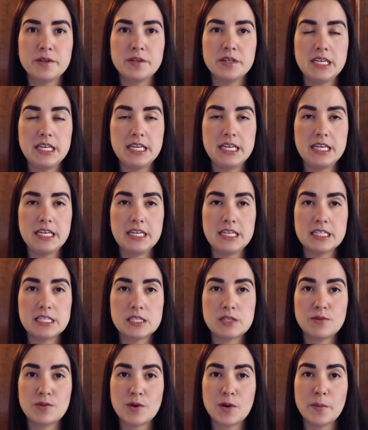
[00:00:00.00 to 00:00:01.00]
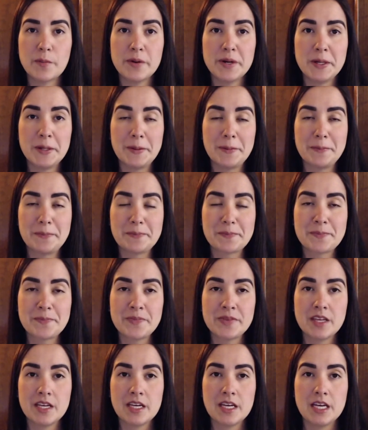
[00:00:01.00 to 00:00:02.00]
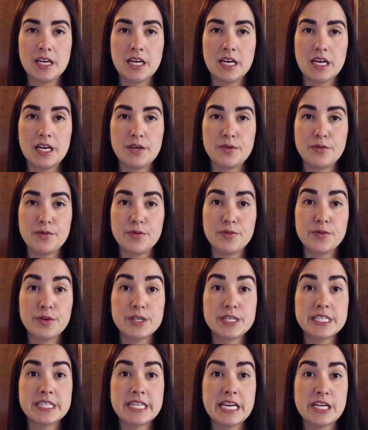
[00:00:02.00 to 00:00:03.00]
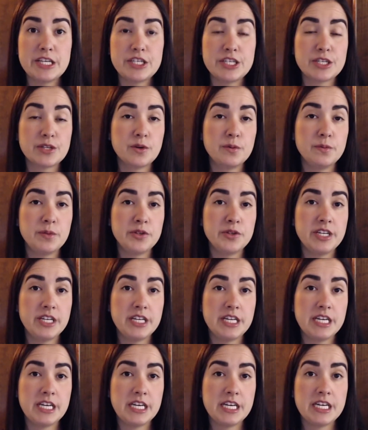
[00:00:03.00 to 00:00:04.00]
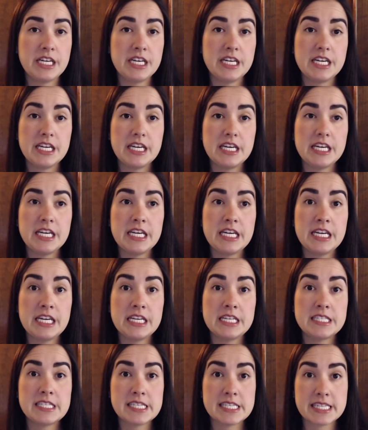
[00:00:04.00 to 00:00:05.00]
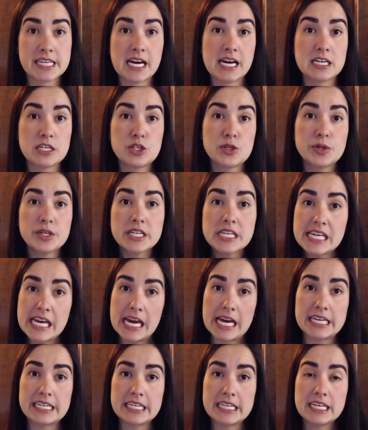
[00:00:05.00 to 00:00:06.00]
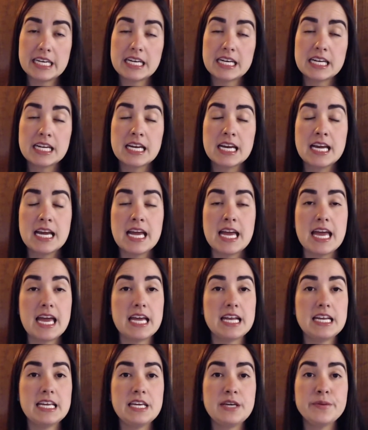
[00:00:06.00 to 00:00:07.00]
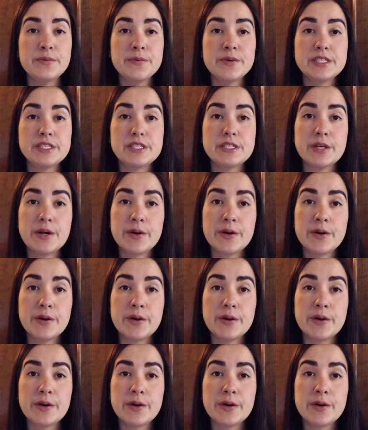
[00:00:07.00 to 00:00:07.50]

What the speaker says: He is from a First Nation community in Saskatchewan, Canada, and he was